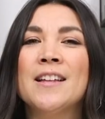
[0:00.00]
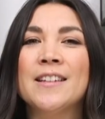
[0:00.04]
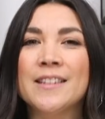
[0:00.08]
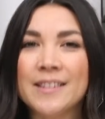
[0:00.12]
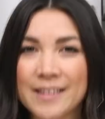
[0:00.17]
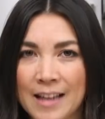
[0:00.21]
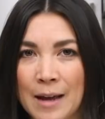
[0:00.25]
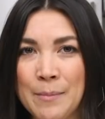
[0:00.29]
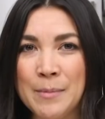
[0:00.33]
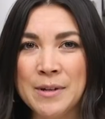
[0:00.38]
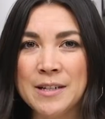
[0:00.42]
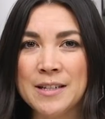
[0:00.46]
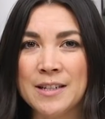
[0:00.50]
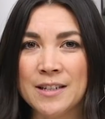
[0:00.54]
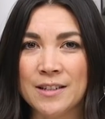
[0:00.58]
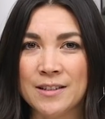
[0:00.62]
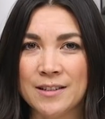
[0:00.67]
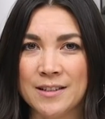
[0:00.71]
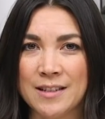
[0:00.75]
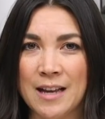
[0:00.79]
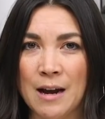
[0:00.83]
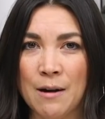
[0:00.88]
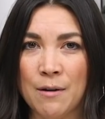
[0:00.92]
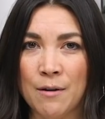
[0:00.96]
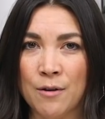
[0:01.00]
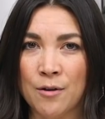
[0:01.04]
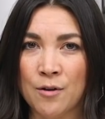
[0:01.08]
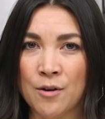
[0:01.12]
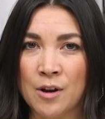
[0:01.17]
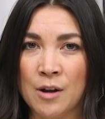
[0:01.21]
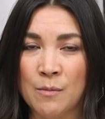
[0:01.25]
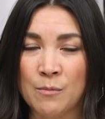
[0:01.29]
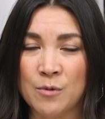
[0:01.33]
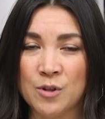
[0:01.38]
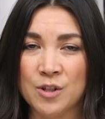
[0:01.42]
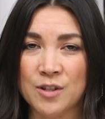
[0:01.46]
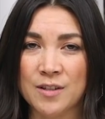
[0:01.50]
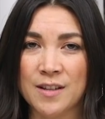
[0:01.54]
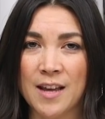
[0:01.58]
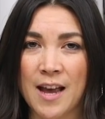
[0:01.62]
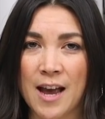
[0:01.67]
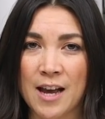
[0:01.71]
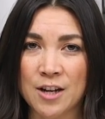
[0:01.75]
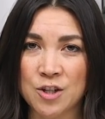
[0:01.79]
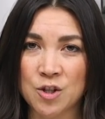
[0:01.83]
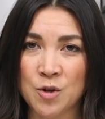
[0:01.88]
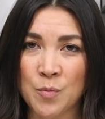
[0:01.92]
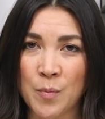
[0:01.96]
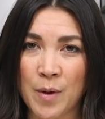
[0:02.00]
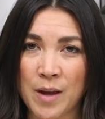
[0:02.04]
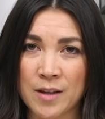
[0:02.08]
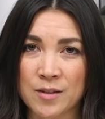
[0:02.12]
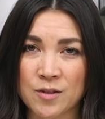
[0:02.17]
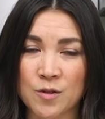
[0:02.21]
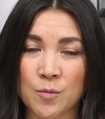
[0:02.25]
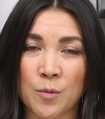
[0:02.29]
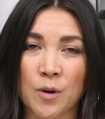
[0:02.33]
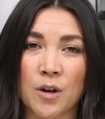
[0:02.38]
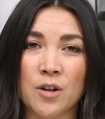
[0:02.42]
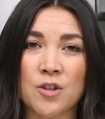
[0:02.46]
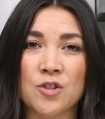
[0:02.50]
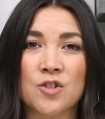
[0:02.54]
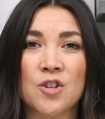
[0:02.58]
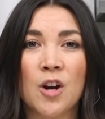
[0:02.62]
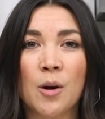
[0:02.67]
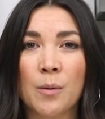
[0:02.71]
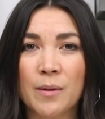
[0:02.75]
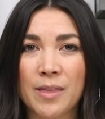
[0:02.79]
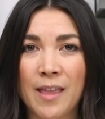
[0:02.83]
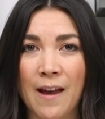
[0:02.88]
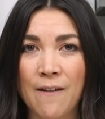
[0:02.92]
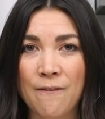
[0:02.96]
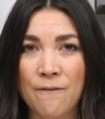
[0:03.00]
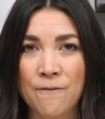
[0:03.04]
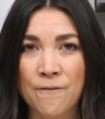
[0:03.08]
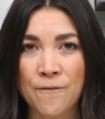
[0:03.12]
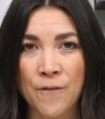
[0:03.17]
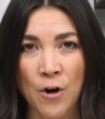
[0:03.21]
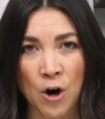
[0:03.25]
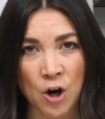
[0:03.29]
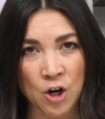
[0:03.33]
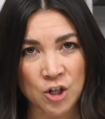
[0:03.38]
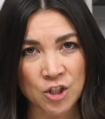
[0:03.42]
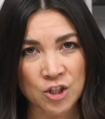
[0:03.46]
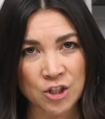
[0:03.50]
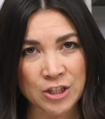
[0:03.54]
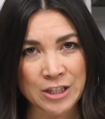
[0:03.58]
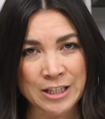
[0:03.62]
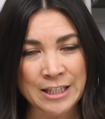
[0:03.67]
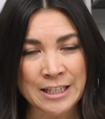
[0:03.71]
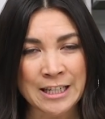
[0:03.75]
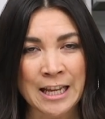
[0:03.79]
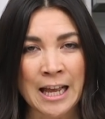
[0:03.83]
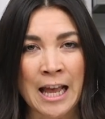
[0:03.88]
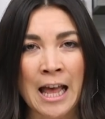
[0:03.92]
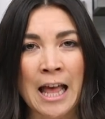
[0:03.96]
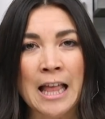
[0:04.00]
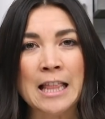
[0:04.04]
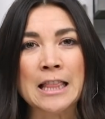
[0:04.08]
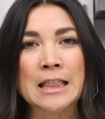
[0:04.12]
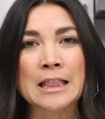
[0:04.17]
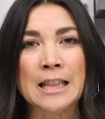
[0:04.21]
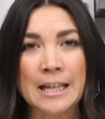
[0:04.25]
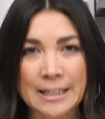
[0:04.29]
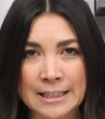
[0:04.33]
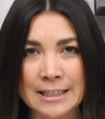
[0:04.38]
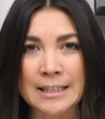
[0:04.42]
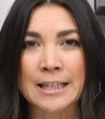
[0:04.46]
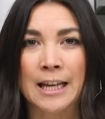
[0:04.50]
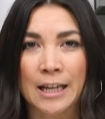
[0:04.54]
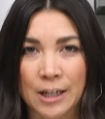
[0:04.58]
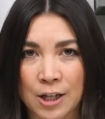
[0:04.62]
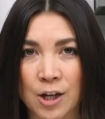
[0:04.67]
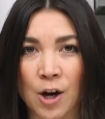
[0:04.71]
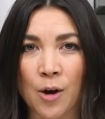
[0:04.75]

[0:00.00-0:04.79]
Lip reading: lemon dill sour cream, which is cashew based. So we're gonna start with that first. Let's get